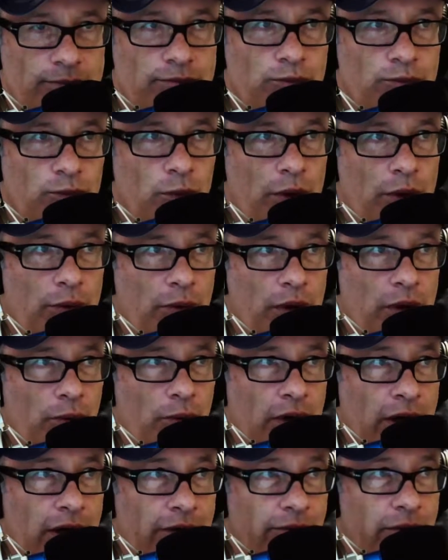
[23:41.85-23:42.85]
what do
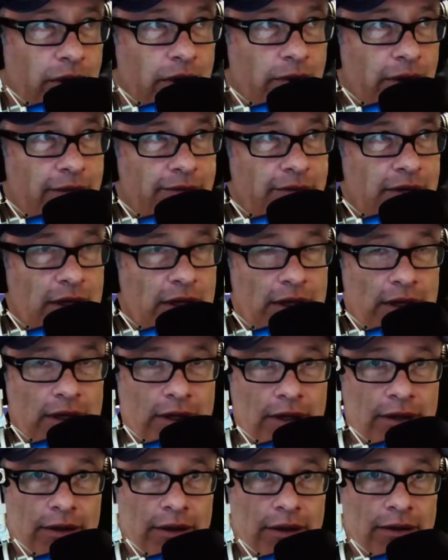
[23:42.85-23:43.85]
we have? We have
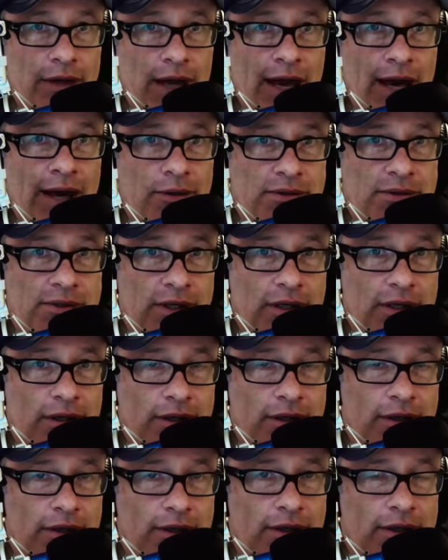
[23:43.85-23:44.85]
the
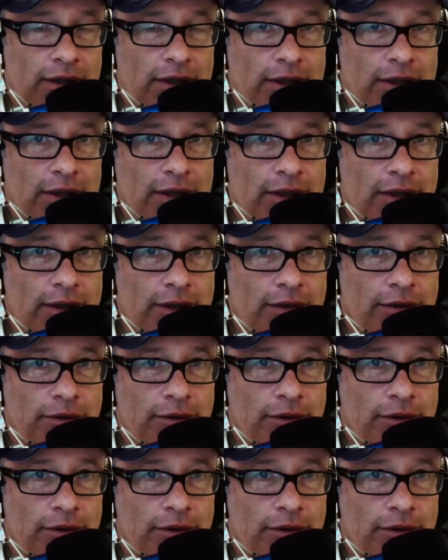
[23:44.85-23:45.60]
housing. Oh